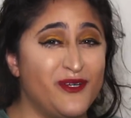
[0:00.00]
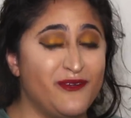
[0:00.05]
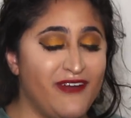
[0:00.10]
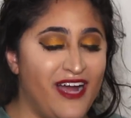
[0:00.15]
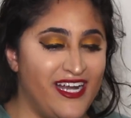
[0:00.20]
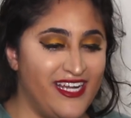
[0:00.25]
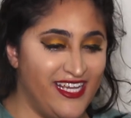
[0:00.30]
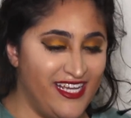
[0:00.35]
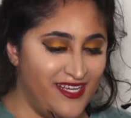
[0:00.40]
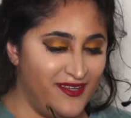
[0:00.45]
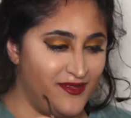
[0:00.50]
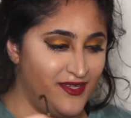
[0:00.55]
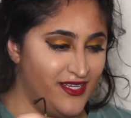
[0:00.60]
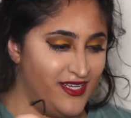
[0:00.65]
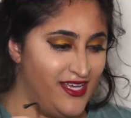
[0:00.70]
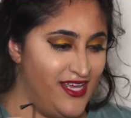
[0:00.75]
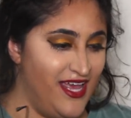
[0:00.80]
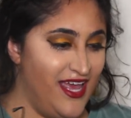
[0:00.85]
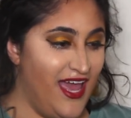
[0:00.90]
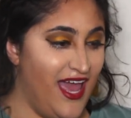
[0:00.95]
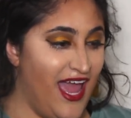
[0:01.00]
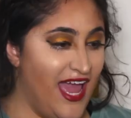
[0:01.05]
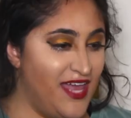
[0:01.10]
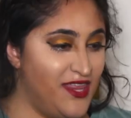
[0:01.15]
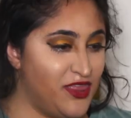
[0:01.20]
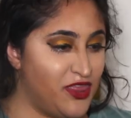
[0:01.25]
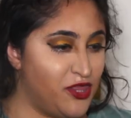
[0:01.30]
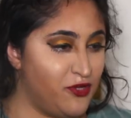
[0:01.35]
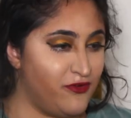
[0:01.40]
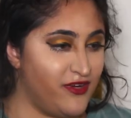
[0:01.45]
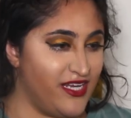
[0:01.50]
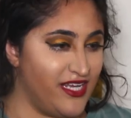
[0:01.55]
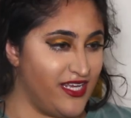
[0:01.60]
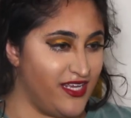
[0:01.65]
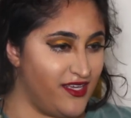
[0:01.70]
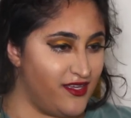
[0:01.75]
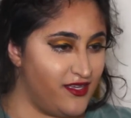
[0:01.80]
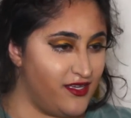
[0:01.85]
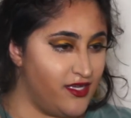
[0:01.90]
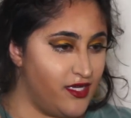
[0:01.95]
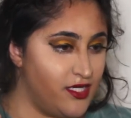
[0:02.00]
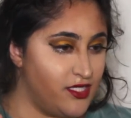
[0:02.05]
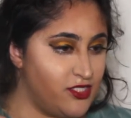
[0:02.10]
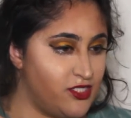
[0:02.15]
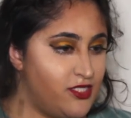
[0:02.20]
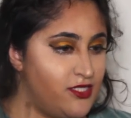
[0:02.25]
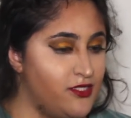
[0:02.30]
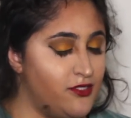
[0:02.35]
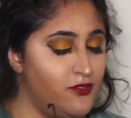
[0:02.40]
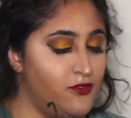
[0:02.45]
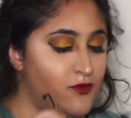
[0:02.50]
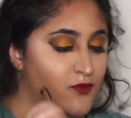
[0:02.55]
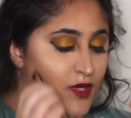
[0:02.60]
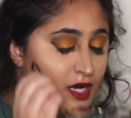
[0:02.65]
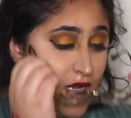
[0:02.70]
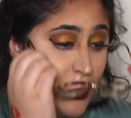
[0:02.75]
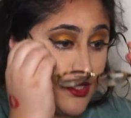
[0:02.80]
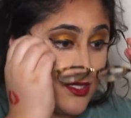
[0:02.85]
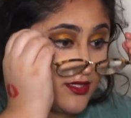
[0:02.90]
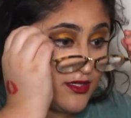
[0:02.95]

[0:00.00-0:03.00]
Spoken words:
we ready? In 3, 2, 1.